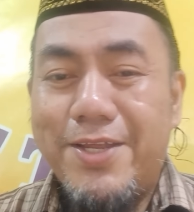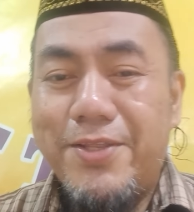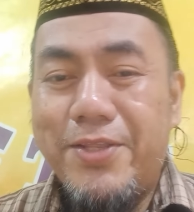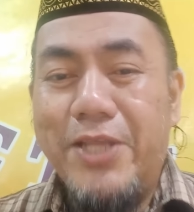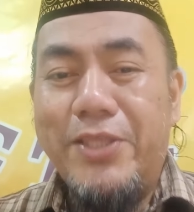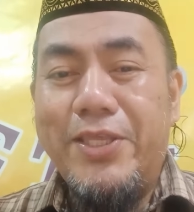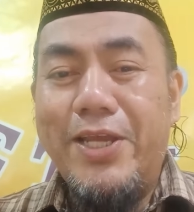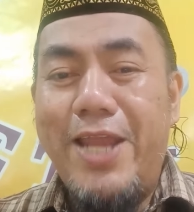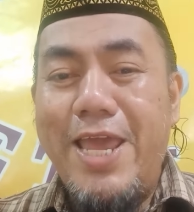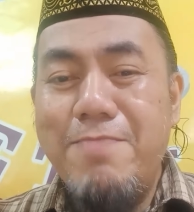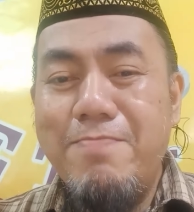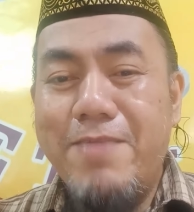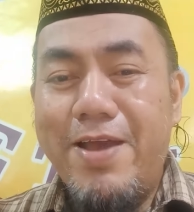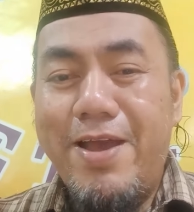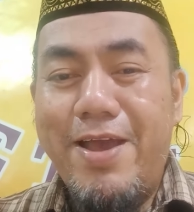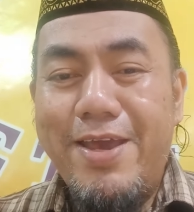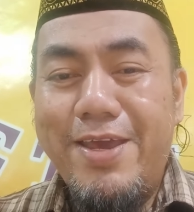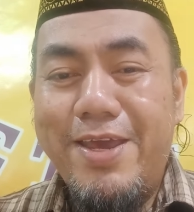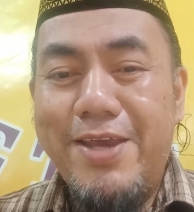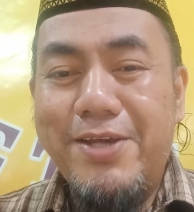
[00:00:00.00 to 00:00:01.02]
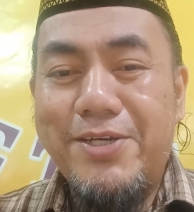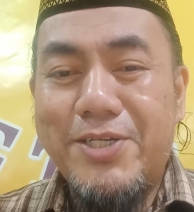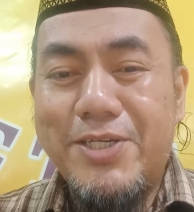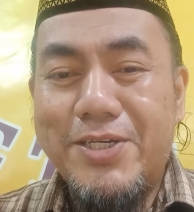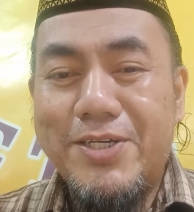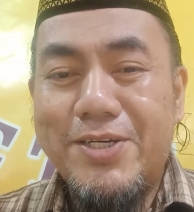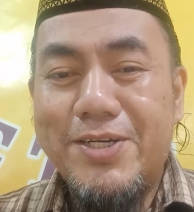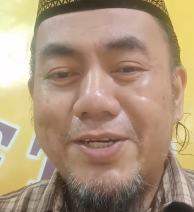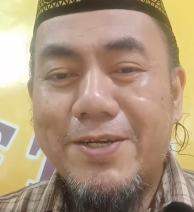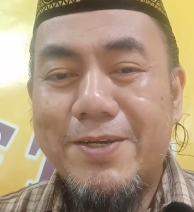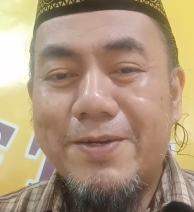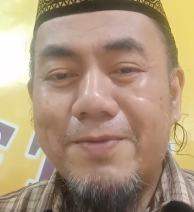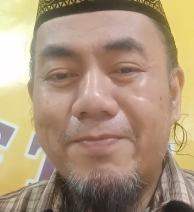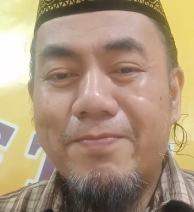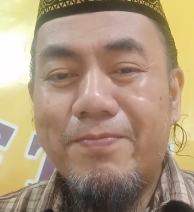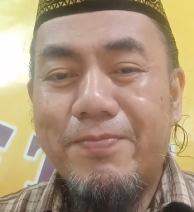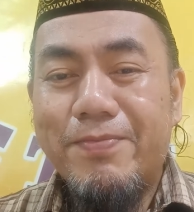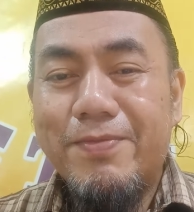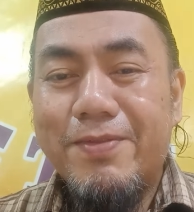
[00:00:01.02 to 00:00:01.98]
dilemma is
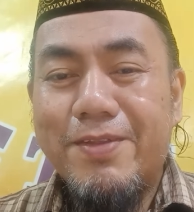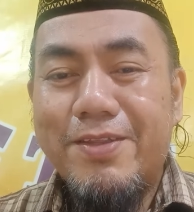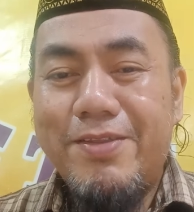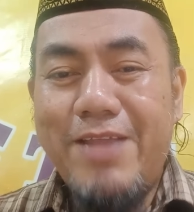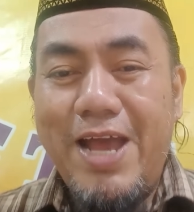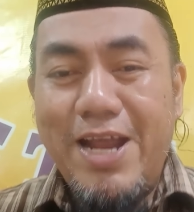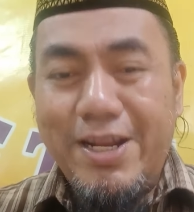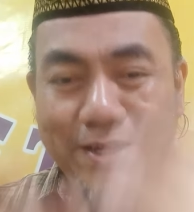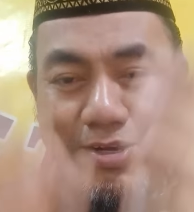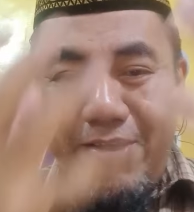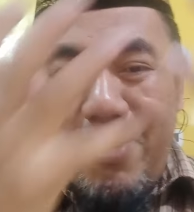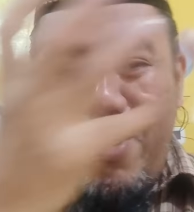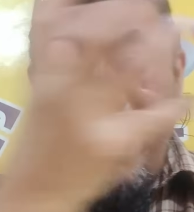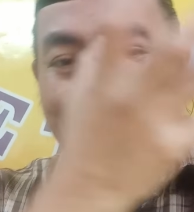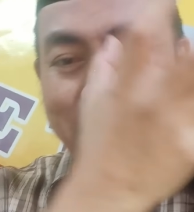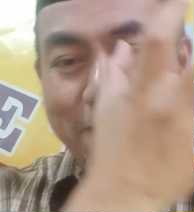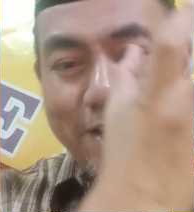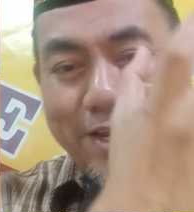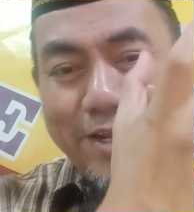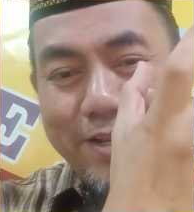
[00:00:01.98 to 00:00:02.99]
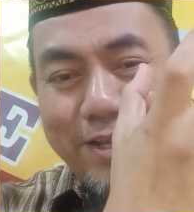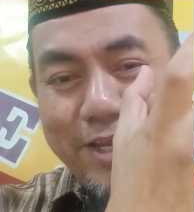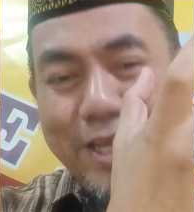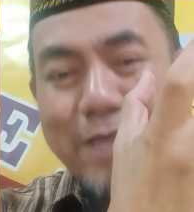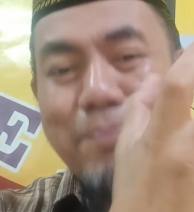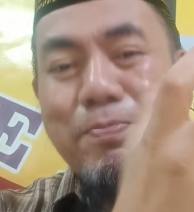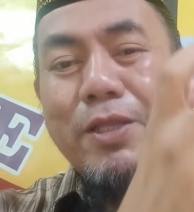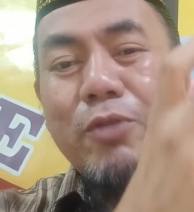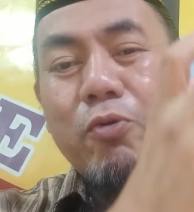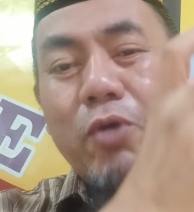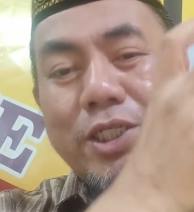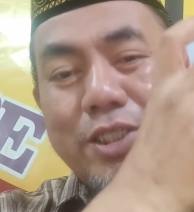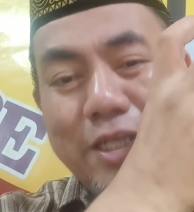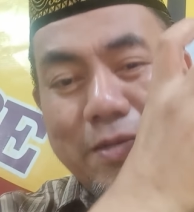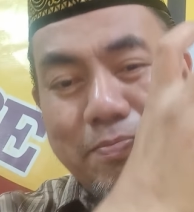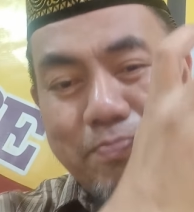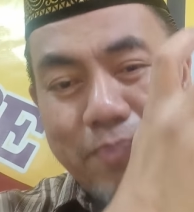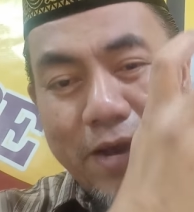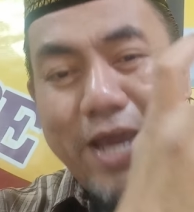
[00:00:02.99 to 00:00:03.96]
that glory, if it was
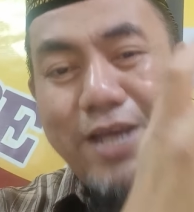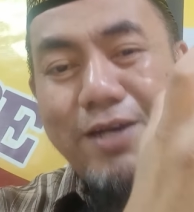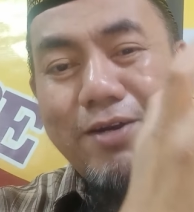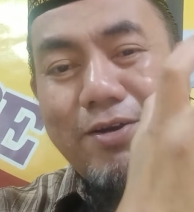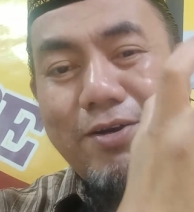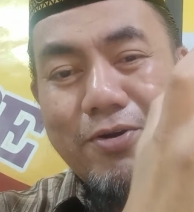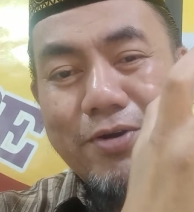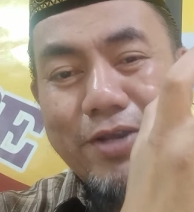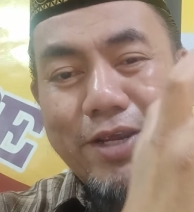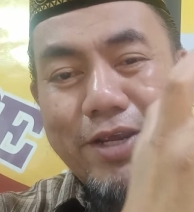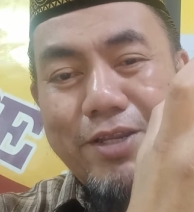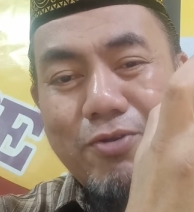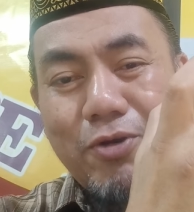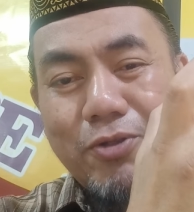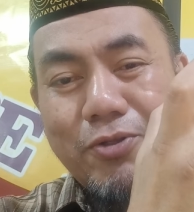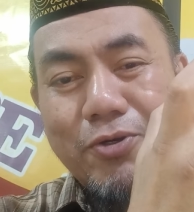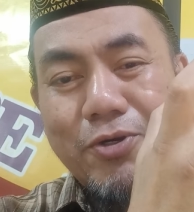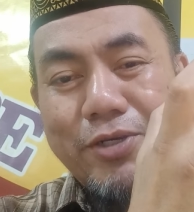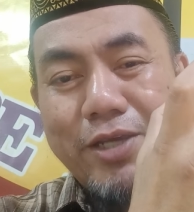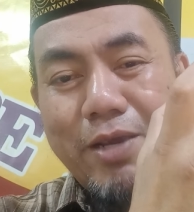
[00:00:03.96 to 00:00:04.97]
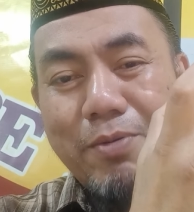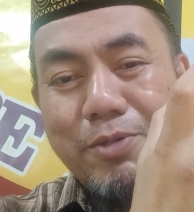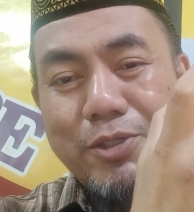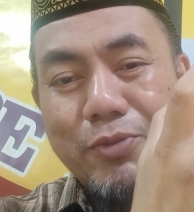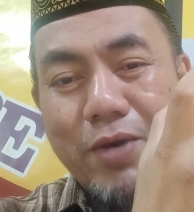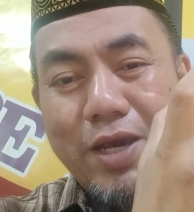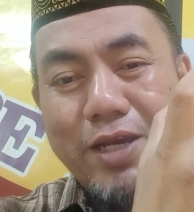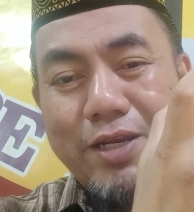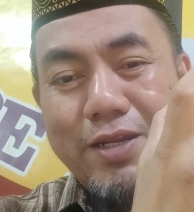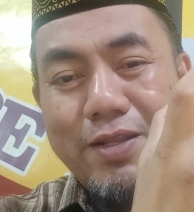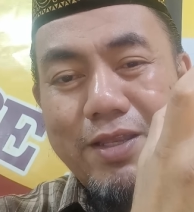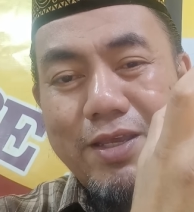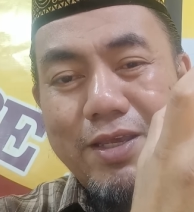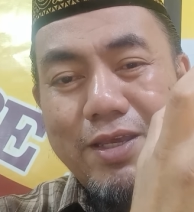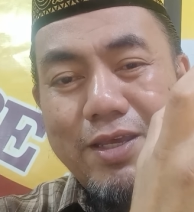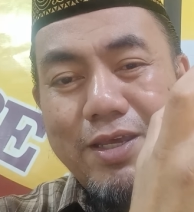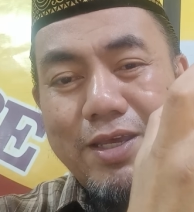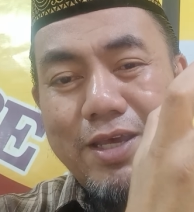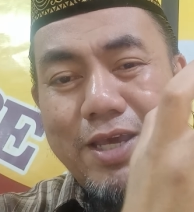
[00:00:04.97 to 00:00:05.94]
divine glory, Dr. James White,
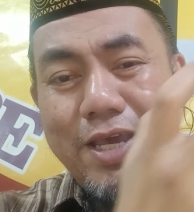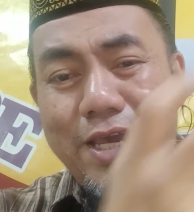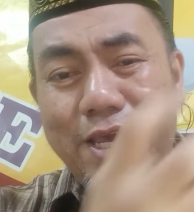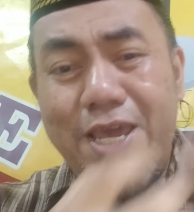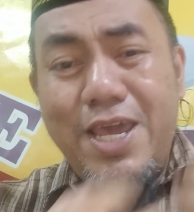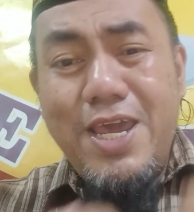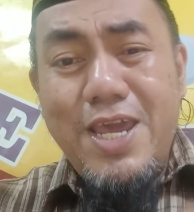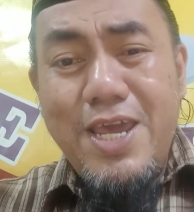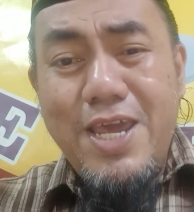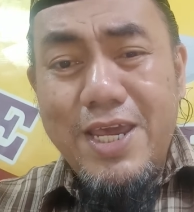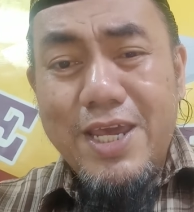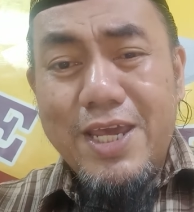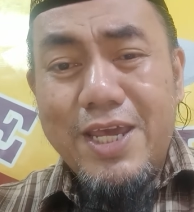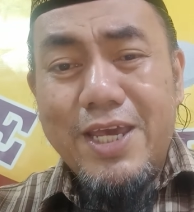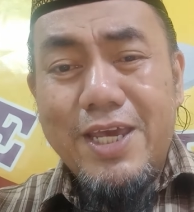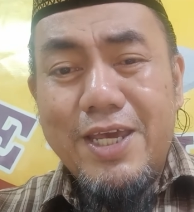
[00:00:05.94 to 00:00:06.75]
he